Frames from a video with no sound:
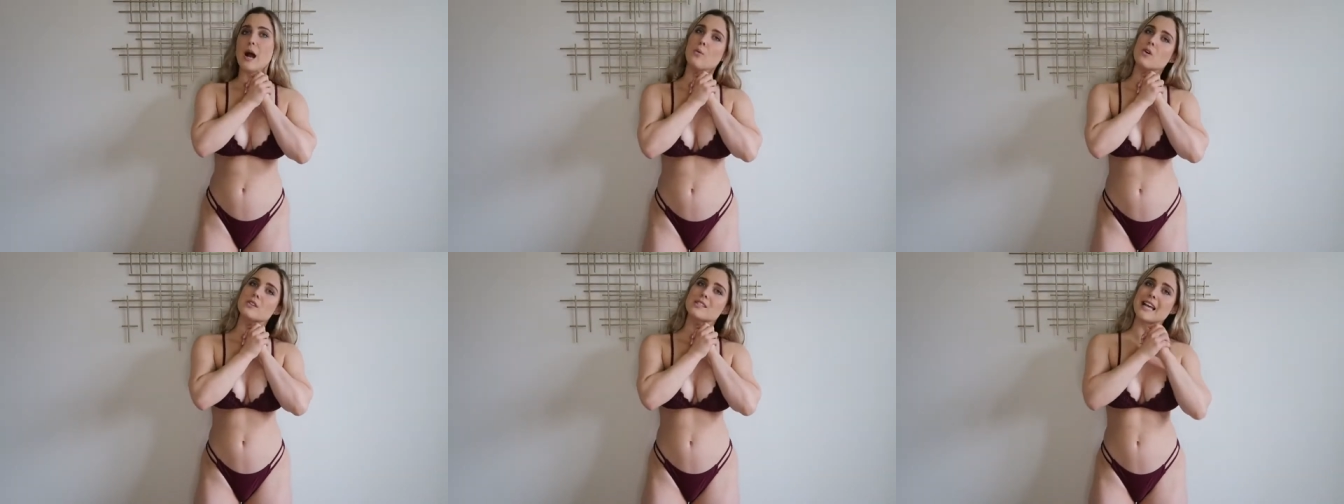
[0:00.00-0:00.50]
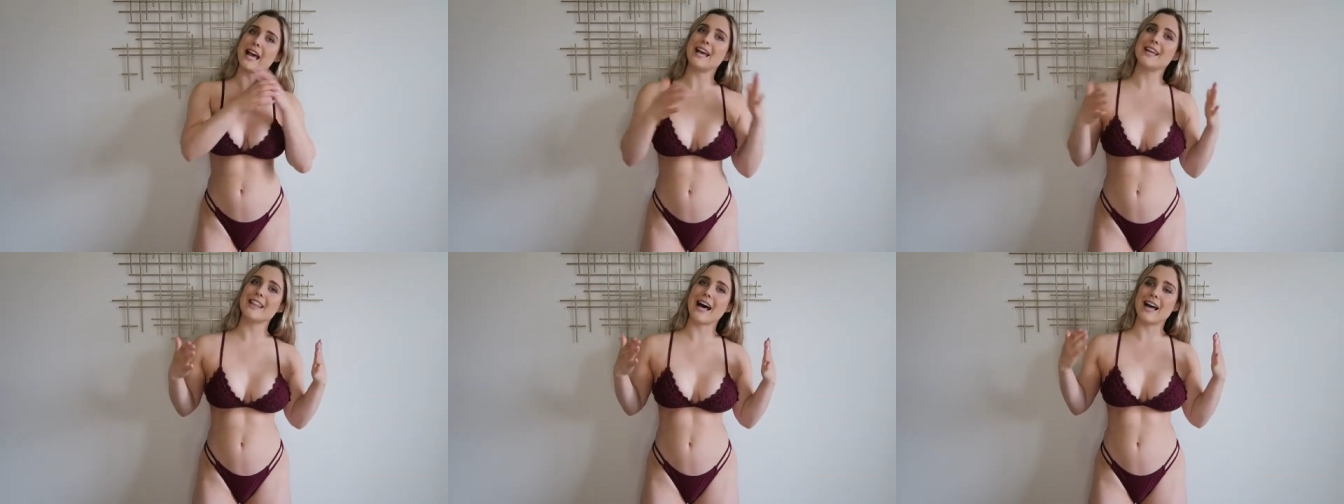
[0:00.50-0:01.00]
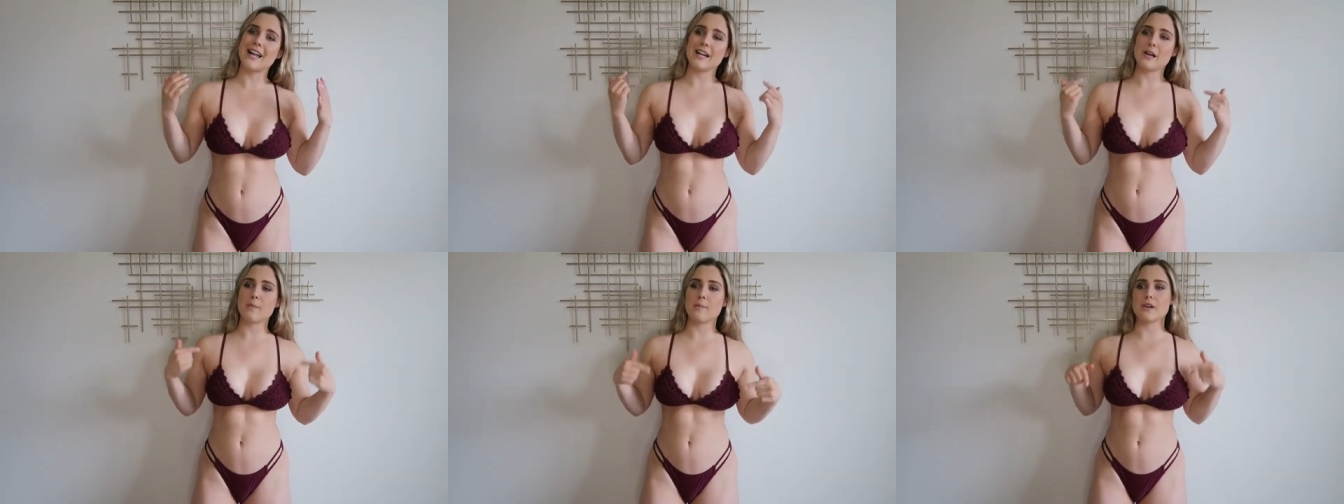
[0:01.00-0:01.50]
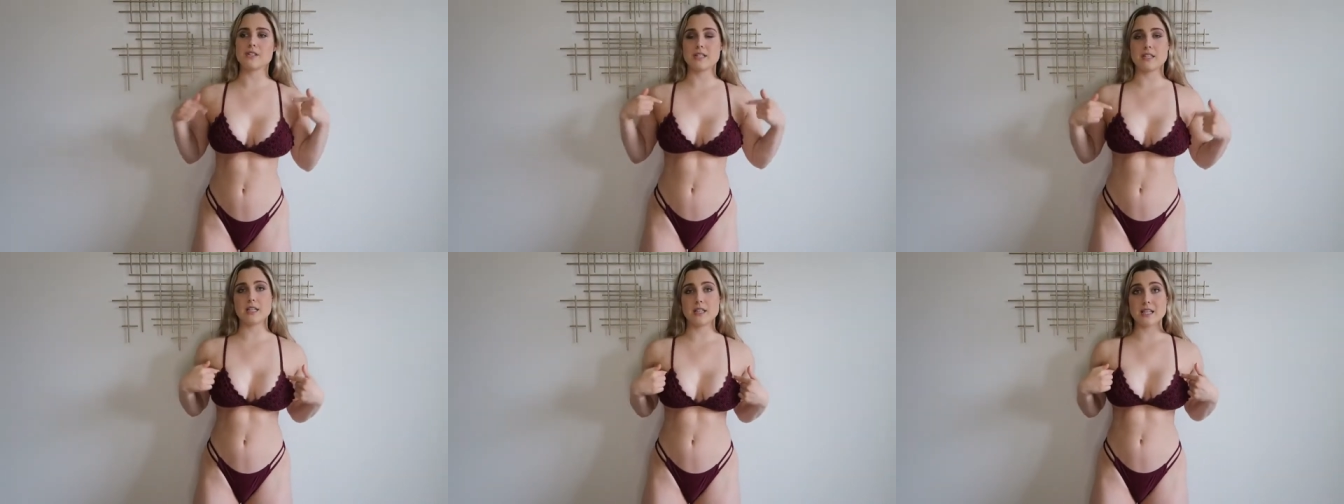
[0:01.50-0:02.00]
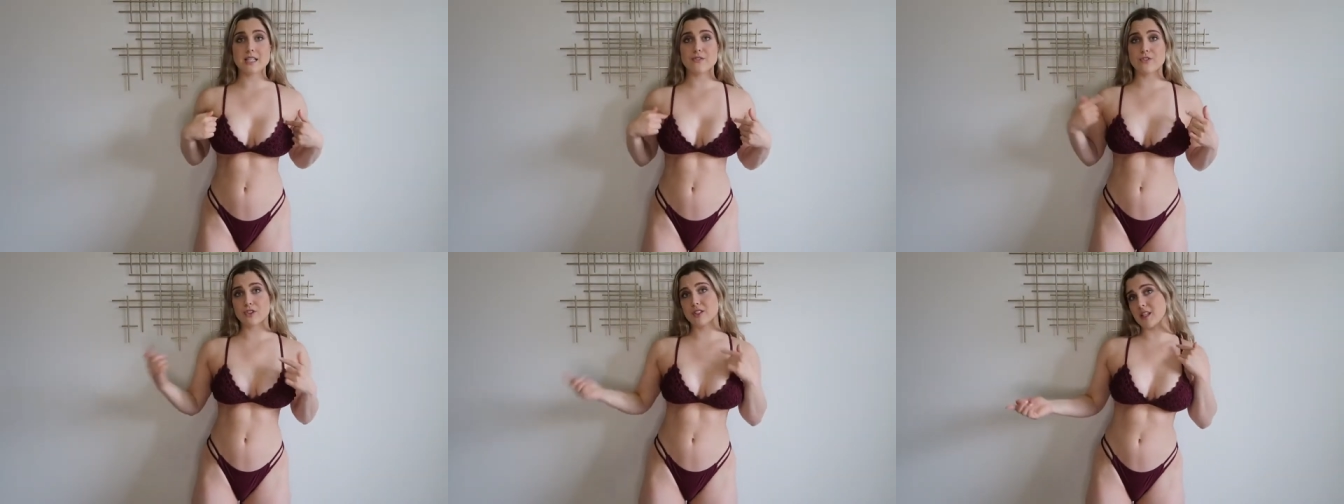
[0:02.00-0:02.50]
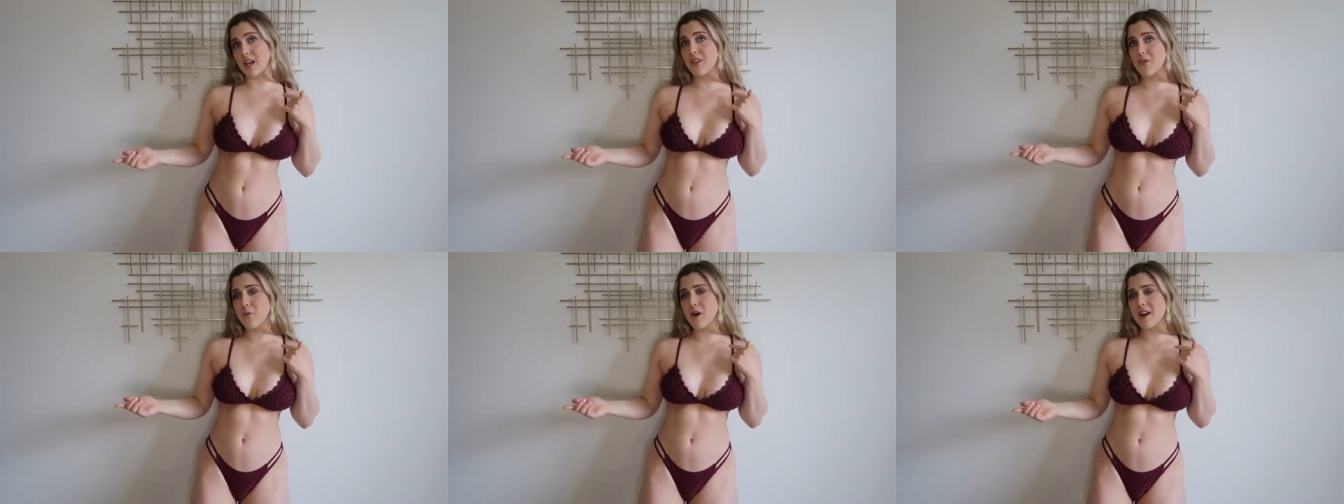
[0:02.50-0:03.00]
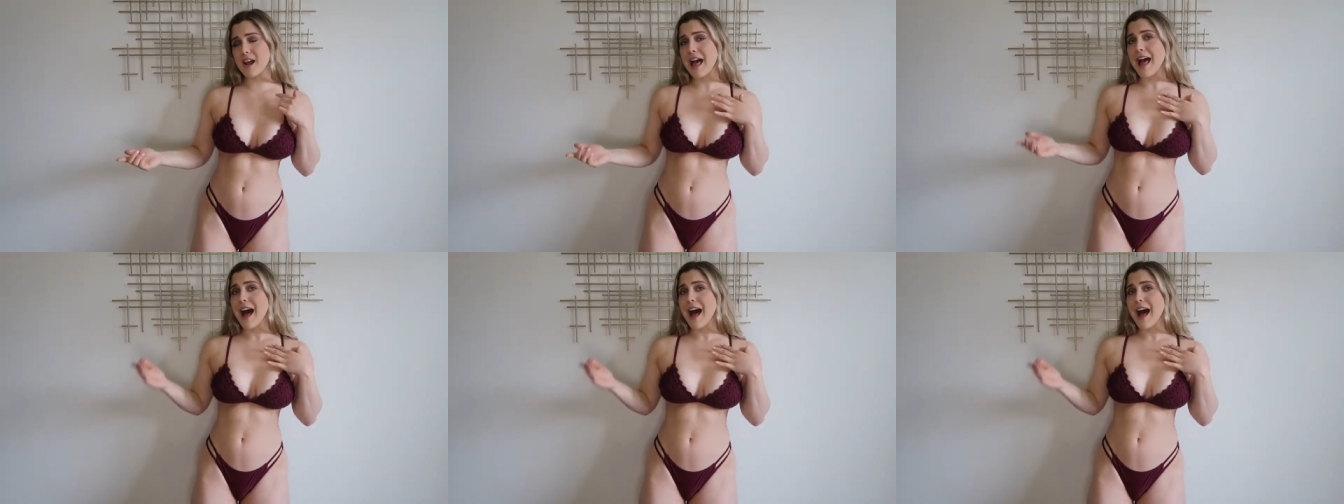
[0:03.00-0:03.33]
I will say that in comparison to this versus the other one,